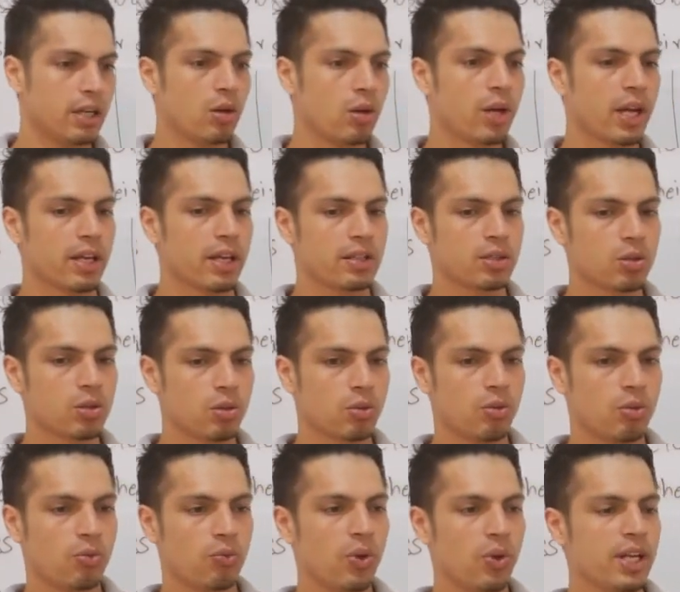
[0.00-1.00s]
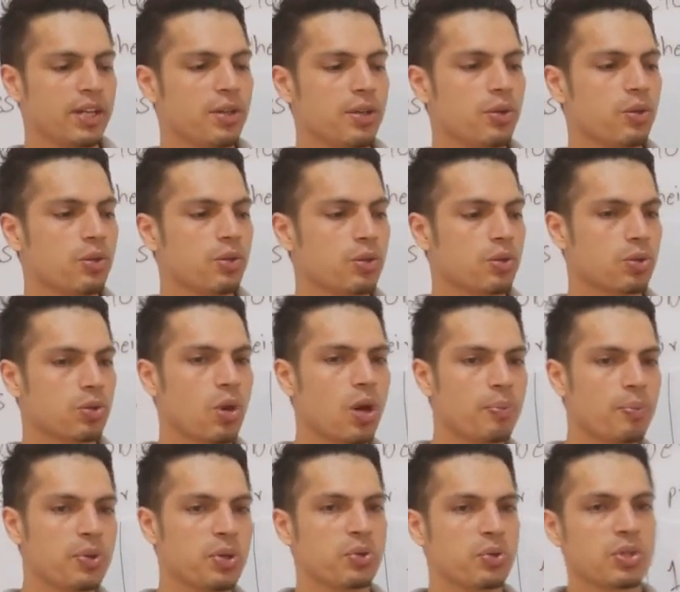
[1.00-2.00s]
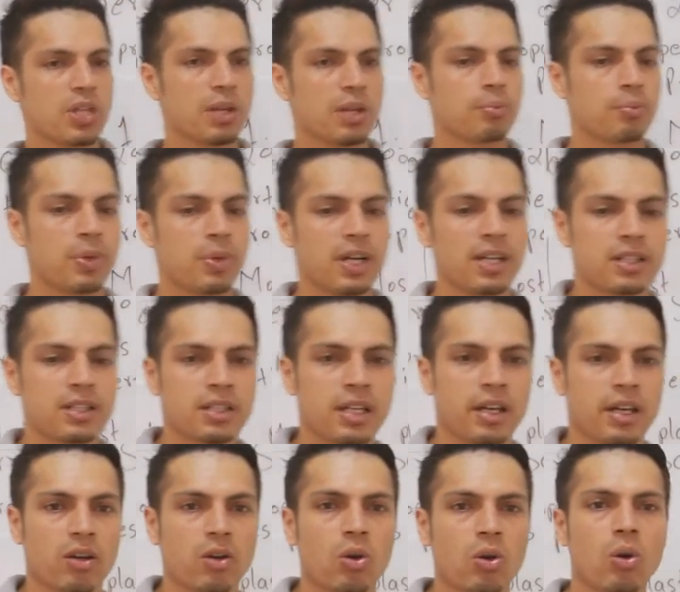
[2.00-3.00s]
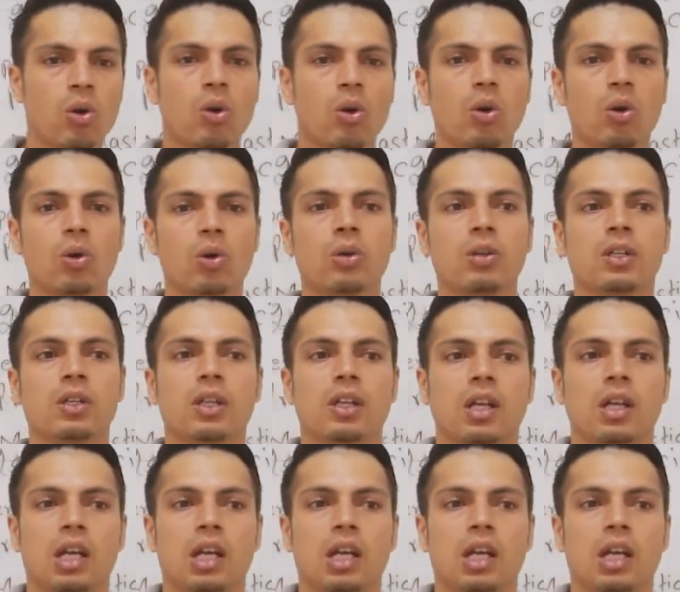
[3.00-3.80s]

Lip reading: okay, so when you stop using plastic or